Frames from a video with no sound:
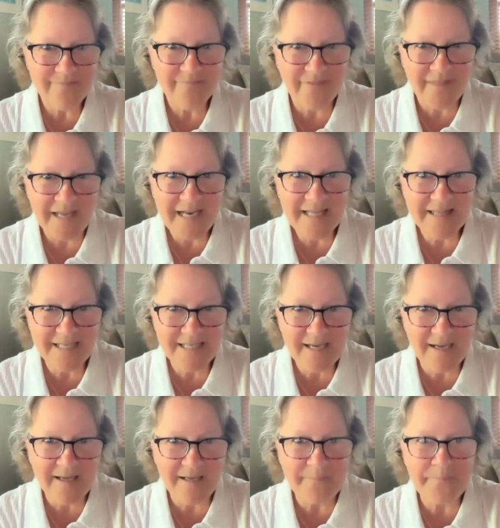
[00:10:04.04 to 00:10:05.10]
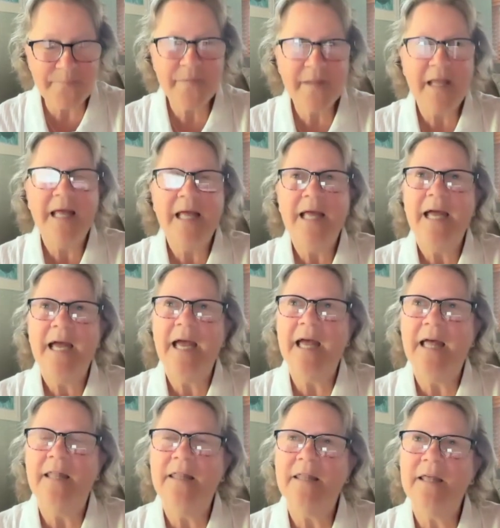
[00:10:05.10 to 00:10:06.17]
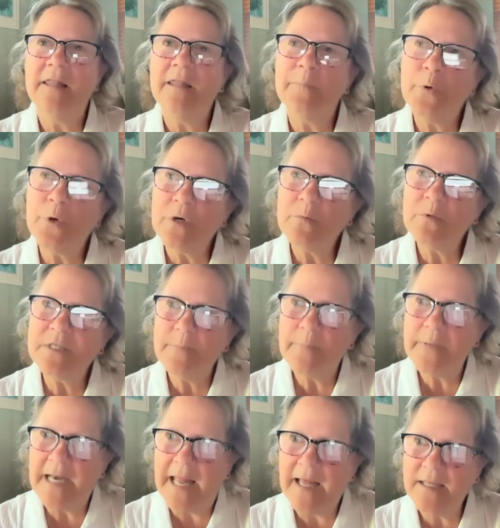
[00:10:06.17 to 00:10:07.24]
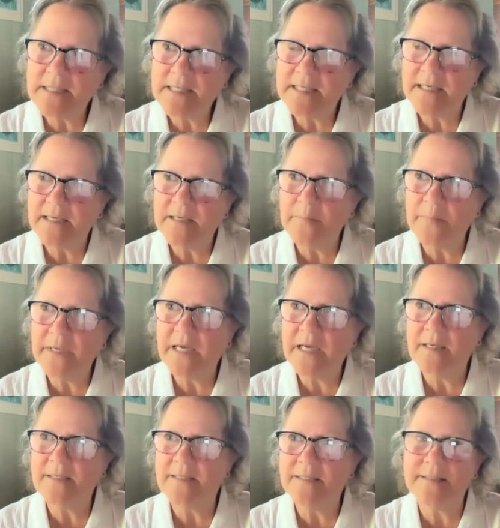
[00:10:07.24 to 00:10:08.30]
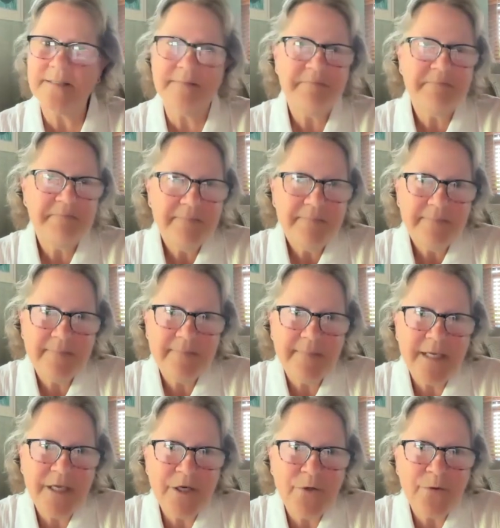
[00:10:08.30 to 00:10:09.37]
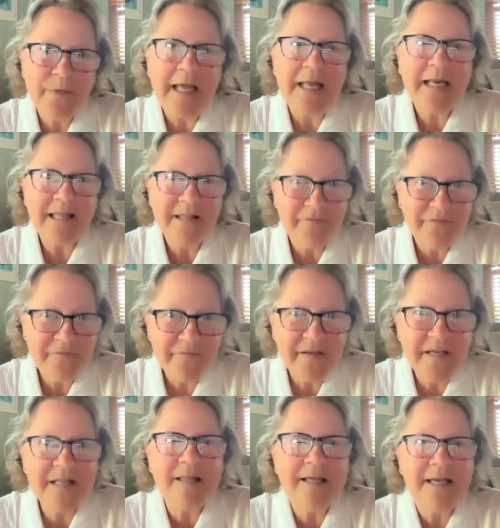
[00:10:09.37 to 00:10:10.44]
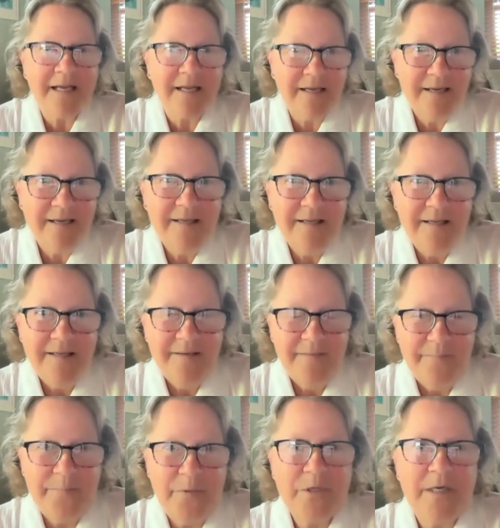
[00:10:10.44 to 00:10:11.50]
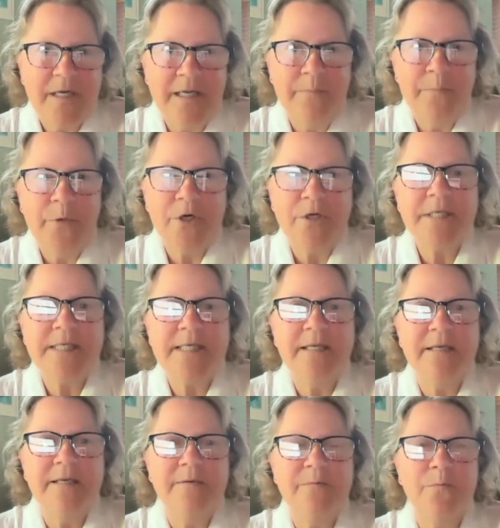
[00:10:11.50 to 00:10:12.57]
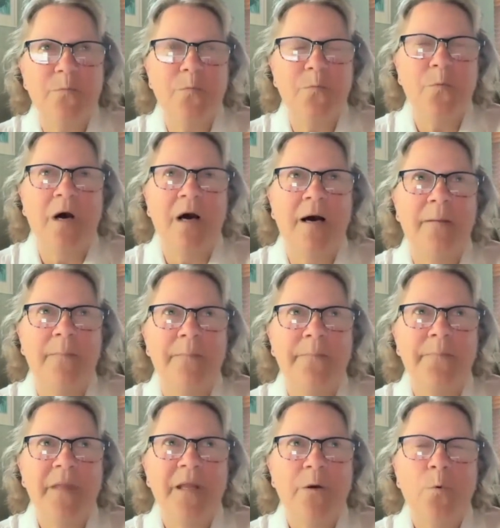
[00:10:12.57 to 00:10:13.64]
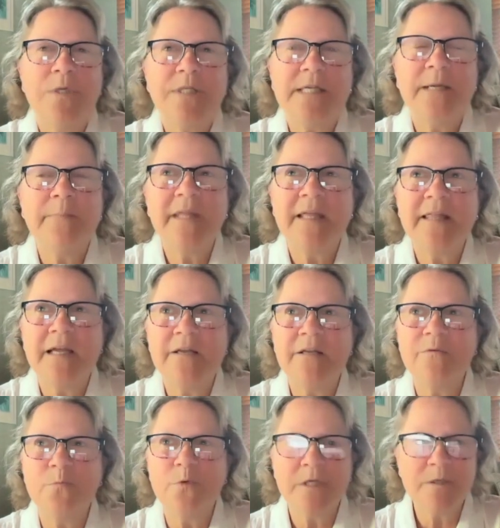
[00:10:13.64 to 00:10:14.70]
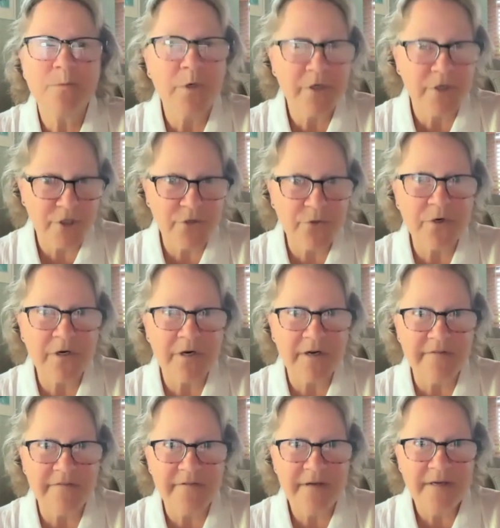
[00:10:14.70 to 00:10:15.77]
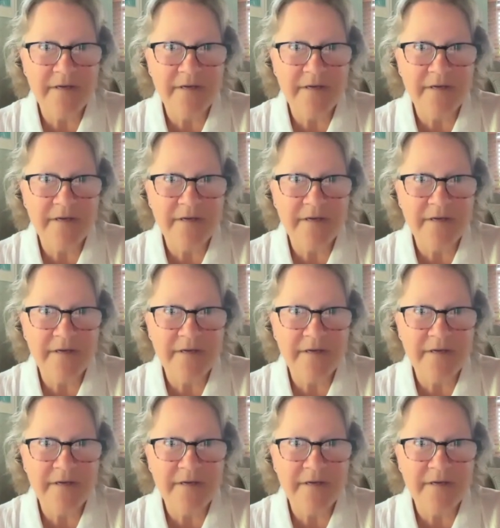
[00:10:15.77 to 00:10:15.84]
thing at the time and and the board was a bit hesitant because you know getting the feeling per in person um, was something they just weren't sure of